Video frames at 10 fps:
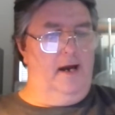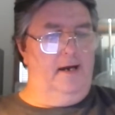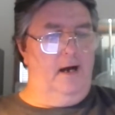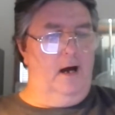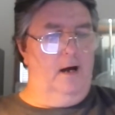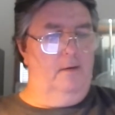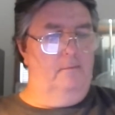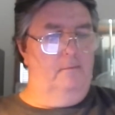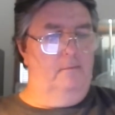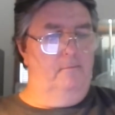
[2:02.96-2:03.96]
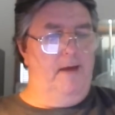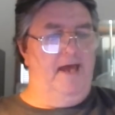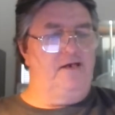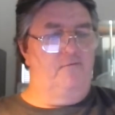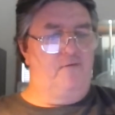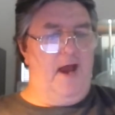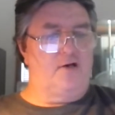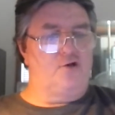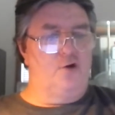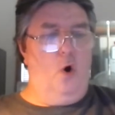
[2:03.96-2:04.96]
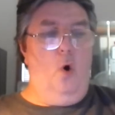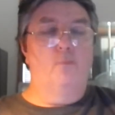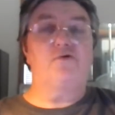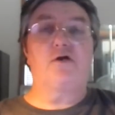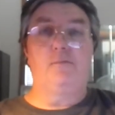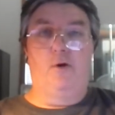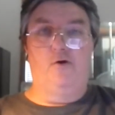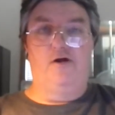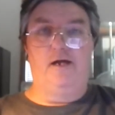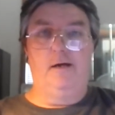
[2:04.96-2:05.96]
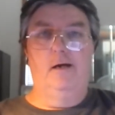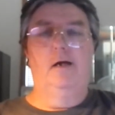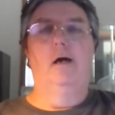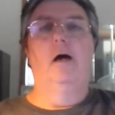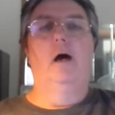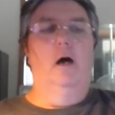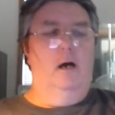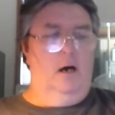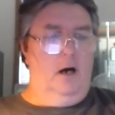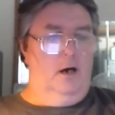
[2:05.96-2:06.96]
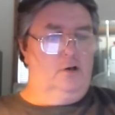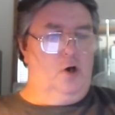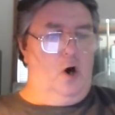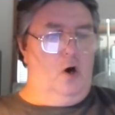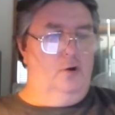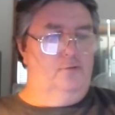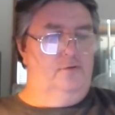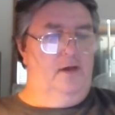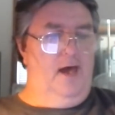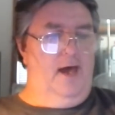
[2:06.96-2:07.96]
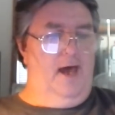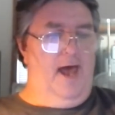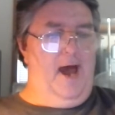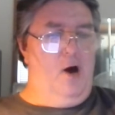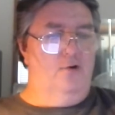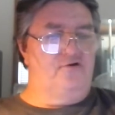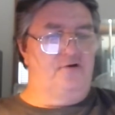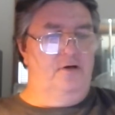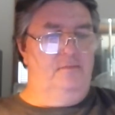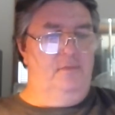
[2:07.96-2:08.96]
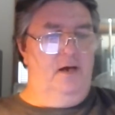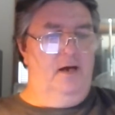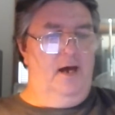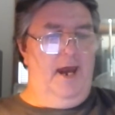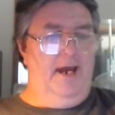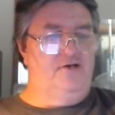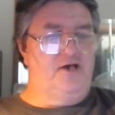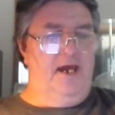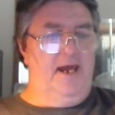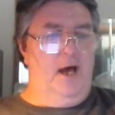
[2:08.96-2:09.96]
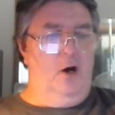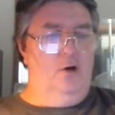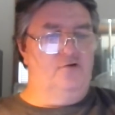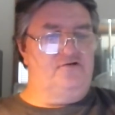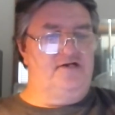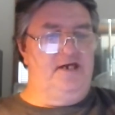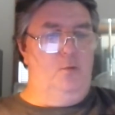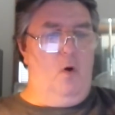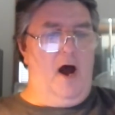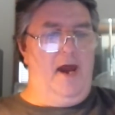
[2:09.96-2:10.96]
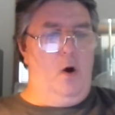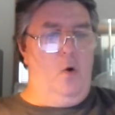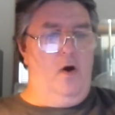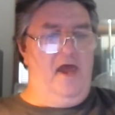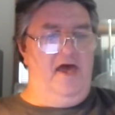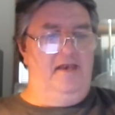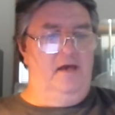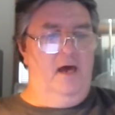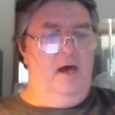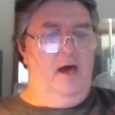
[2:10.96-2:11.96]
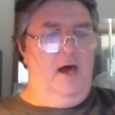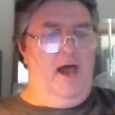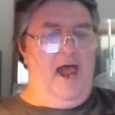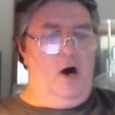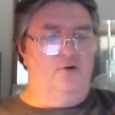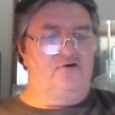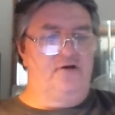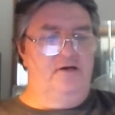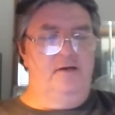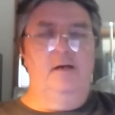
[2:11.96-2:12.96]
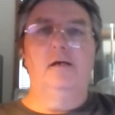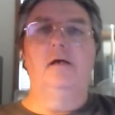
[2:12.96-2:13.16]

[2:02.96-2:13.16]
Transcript: a uh, manufactured homes community uh, called Halcyon, H A L C Y O N, Halcyon.